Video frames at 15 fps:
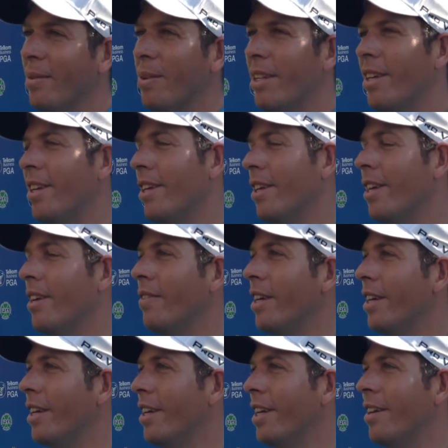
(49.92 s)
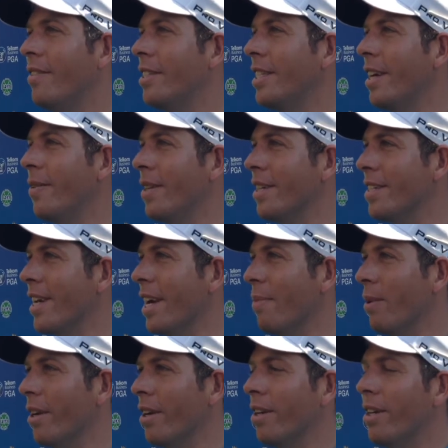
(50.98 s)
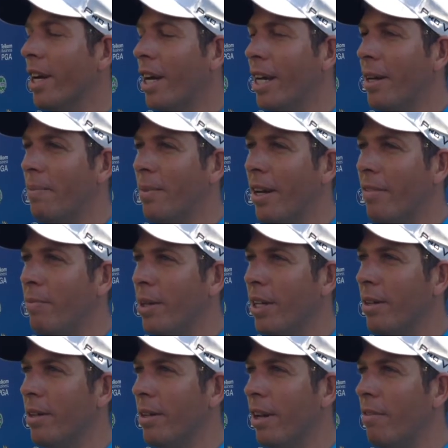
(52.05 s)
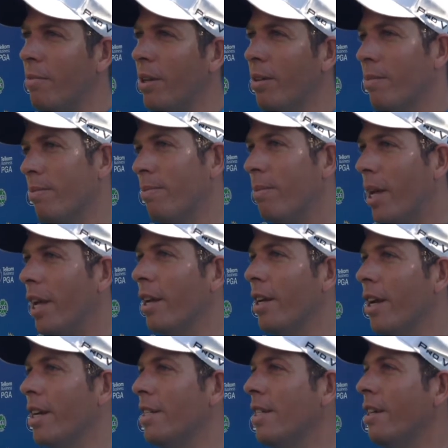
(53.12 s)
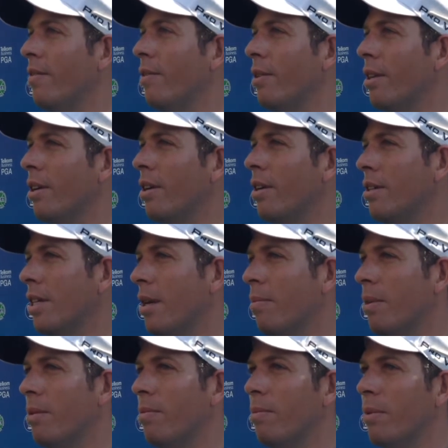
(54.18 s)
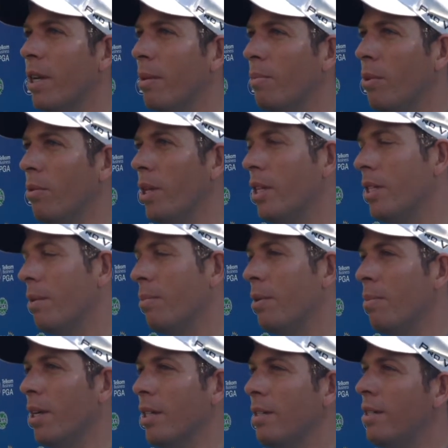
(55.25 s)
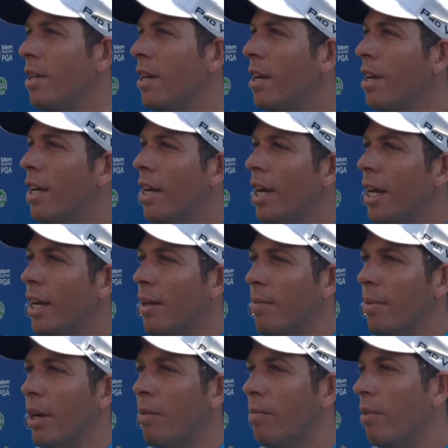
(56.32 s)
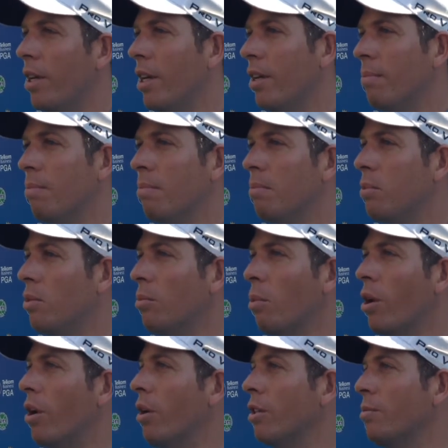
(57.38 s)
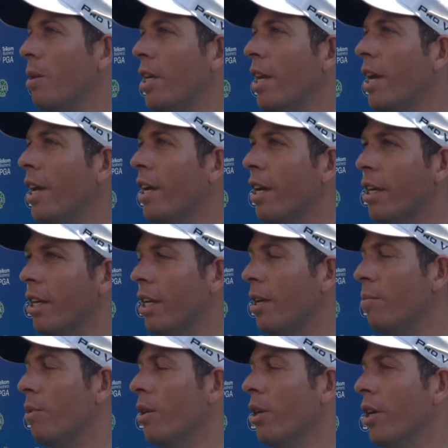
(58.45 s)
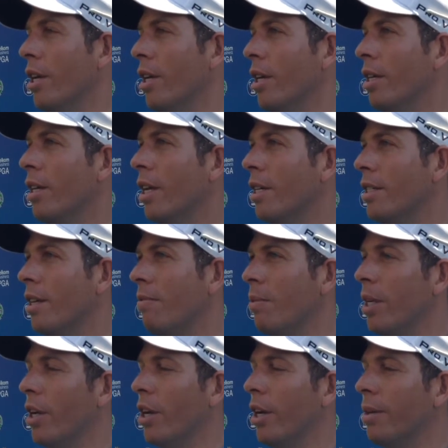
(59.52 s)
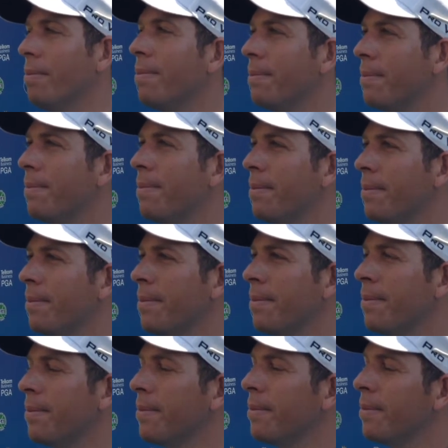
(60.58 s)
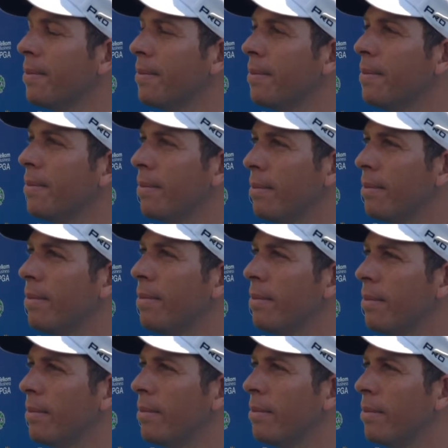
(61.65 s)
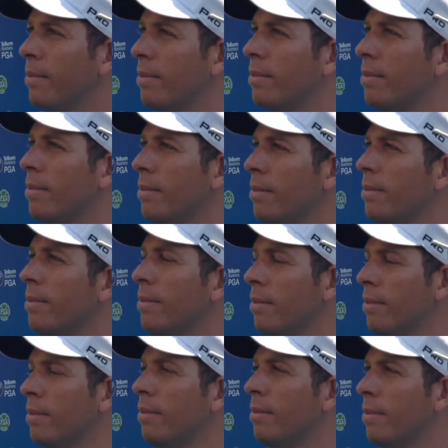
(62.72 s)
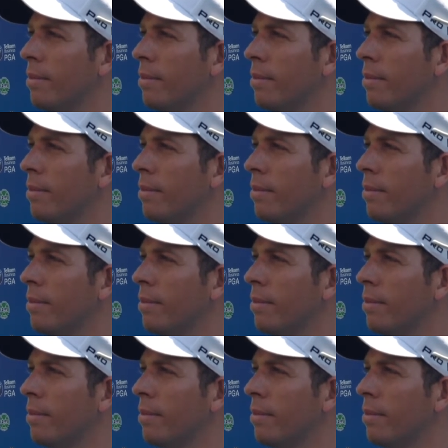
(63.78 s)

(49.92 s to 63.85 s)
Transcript: but you know, you never, you can never say with this game. You know, um, I've been, I've been playing nicely for the last couple of couple of weeks, couple of months. Um, hopefully, tomorrow is my day and I can keep on going as I've been going. Two ahead at the moment might change a little bit with the guys